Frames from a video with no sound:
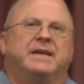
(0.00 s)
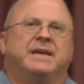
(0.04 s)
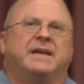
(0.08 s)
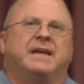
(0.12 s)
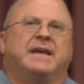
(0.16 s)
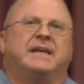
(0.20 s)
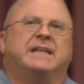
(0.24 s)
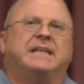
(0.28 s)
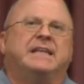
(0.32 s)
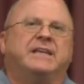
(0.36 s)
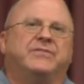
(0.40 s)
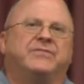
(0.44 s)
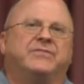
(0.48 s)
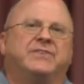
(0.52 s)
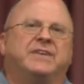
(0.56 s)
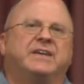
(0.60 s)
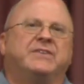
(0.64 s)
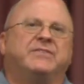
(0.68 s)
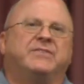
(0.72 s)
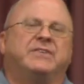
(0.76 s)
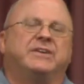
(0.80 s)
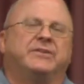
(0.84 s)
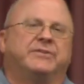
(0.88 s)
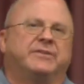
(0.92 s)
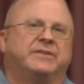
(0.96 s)
And he
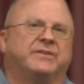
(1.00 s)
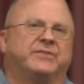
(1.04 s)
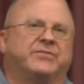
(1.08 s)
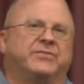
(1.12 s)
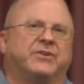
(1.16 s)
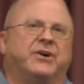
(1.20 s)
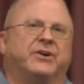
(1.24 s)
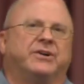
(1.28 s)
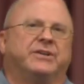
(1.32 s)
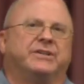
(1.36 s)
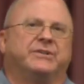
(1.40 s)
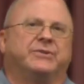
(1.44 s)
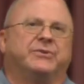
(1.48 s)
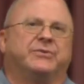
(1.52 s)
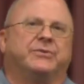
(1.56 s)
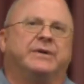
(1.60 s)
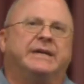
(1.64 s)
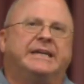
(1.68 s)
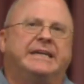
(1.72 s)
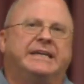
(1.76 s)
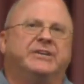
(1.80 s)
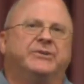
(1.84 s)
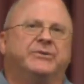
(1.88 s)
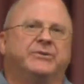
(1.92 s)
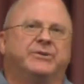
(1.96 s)
says here in this article,
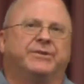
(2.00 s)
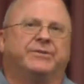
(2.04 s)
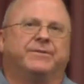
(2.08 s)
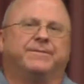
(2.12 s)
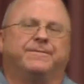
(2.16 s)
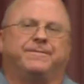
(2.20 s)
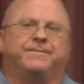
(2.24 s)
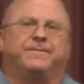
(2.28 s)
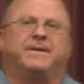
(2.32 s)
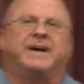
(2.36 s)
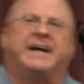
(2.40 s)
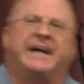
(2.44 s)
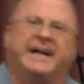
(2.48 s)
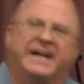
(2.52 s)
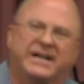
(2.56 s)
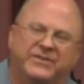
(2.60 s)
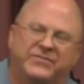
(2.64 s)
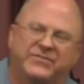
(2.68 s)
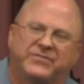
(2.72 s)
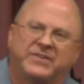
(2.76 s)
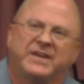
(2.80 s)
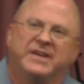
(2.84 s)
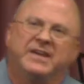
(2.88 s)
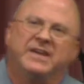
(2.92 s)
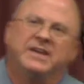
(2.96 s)
here are the
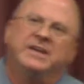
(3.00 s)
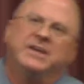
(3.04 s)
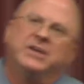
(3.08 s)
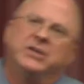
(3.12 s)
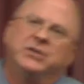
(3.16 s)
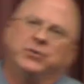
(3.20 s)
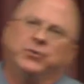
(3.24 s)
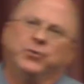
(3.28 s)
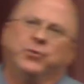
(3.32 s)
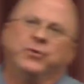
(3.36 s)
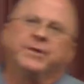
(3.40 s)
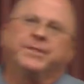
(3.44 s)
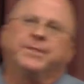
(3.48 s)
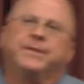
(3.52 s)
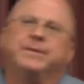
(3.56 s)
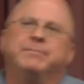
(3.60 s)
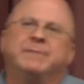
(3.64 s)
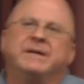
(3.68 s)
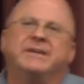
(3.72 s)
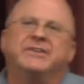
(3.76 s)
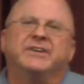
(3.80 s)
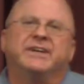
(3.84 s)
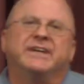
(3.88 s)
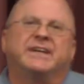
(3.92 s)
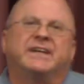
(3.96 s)
facts. North
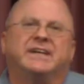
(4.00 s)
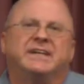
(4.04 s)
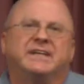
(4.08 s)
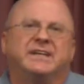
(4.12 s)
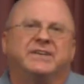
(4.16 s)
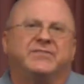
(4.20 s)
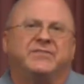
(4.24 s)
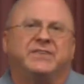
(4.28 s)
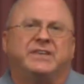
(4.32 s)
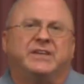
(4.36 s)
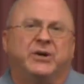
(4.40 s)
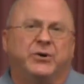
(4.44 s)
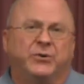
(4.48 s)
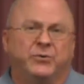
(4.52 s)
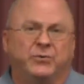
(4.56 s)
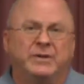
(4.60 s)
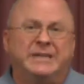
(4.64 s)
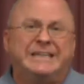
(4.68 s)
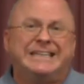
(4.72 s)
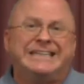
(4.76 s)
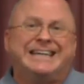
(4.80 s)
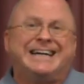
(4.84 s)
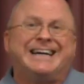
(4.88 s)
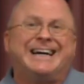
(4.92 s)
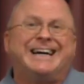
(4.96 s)
America is the
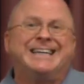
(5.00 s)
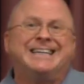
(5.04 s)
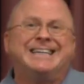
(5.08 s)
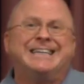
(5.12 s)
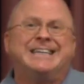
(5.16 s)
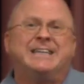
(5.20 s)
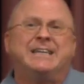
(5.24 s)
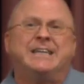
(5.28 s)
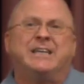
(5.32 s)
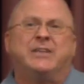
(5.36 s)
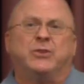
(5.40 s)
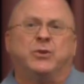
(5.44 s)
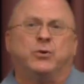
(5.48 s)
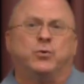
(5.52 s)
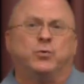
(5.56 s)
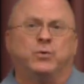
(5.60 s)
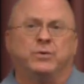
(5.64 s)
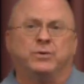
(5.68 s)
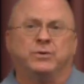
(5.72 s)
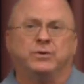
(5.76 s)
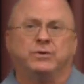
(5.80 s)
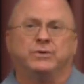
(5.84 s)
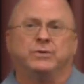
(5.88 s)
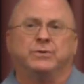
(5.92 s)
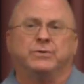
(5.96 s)
only continent in the
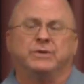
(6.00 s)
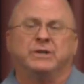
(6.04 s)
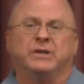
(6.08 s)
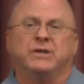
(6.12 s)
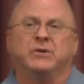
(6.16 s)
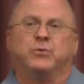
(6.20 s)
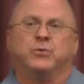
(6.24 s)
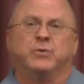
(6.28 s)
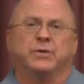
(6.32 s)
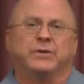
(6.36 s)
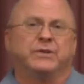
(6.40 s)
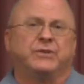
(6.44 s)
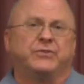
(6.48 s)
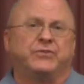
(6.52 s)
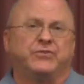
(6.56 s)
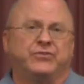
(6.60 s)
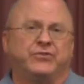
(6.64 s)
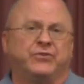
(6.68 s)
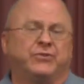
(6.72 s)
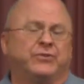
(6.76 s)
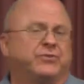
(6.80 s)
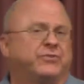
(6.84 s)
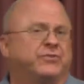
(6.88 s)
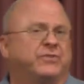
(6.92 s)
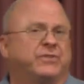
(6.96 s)
world where the
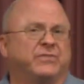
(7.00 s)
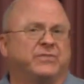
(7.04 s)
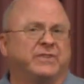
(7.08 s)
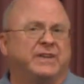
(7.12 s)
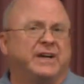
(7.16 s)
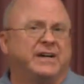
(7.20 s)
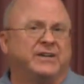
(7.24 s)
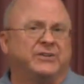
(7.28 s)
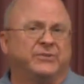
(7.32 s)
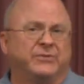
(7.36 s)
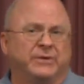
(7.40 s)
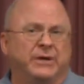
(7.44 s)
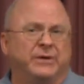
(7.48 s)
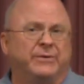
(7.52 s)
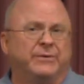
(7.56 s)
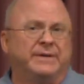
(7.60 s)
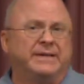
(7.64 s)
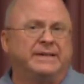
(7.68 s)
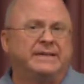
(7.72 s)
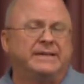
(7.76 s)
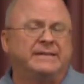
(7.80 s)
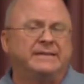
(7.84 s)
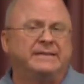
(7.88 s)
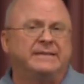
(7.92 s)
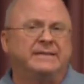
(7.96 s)
church is not
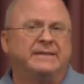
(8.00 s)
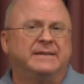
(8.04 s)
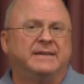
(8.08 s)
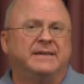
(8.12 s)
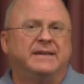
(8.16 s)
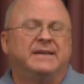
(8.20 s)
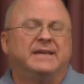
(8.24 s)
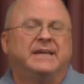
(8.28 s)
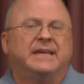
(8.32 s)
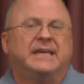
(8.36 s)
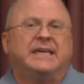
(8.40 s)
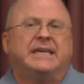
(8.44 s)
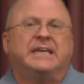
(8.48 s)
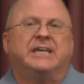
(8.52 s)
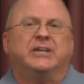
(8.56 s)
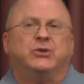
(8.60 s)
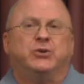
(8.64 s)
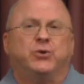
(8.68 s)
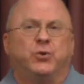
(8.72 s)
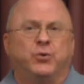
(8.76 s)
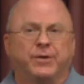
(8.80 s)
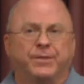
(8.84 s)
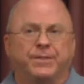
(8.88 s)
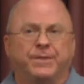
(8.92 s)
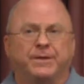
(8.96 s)
growing. In
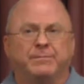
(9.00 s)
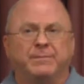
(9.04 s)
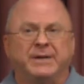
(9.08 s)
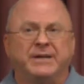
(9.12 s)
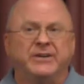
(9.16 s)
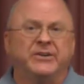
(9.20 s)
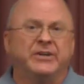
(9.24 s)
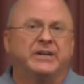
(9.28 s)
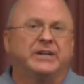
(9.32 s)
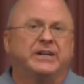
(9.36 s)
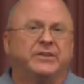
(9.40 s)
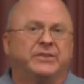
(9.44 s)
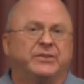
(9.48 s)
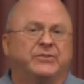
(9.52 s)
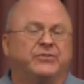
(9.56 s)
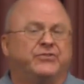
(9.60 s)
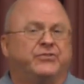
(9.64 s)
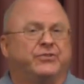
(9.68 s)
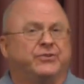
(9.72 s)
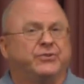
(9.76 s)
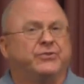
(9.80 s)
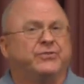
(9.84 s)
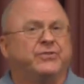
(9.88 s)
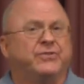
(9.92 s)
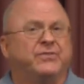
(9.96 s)
North America, the
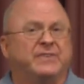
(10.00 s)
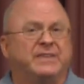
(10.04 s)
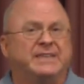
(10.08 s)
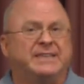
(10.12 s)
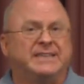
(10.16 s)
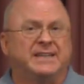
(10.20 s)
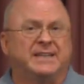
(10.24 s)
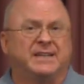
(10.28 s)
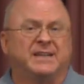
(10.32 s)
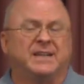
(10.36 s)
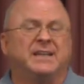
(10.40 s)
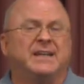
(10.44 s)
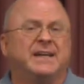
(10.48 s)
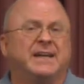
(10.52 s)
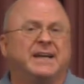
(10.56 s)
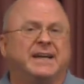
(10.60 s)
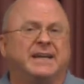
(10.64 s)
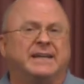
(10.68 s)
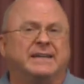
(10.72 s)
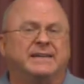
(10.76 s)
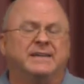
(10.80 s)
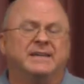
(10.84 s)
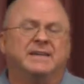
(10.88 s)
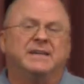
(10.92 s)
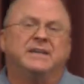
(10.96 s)
church is in
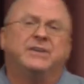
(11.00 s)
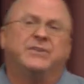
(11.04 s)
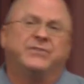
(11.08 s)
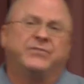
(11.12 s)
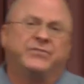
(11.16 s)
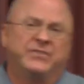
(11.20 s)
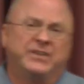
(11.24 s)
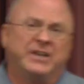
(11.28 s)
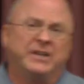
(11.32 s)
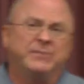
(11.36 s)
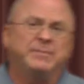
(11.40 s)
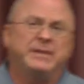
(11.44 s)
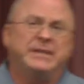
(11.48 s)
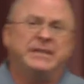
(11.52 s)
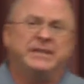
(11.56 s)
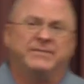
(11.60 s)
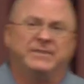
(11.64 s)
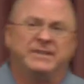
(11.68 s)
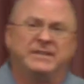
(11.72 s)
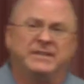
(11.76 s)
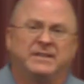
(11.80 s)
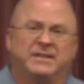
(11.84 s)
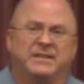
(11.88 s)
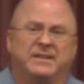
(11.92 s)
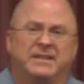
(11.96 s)
decline. Some
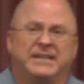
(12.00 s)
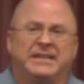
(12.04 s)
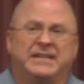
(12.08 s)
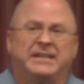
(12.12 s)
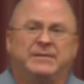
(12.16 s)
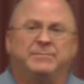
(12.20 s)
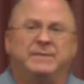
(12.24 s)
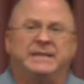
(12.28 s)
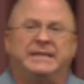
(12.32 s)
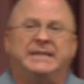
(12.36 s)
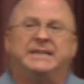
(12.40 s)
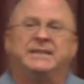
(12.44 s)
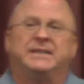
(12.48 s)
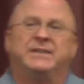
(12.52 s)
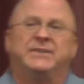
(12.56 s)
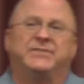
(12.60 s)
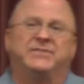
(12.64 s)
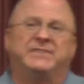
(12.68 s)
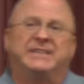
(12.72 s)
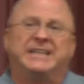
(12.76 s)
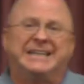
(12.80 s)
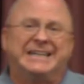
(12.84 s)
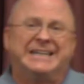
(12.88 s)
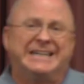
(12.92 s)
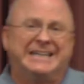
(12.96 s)
even claim it is
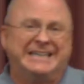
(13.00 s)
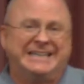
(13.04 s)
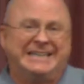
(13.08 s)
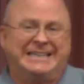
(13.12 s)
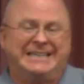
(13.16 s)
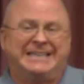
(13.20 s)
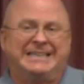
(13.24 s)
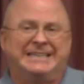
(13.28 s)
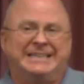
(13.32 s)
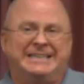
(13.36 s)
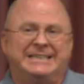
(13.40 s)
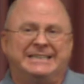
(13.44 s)
dying.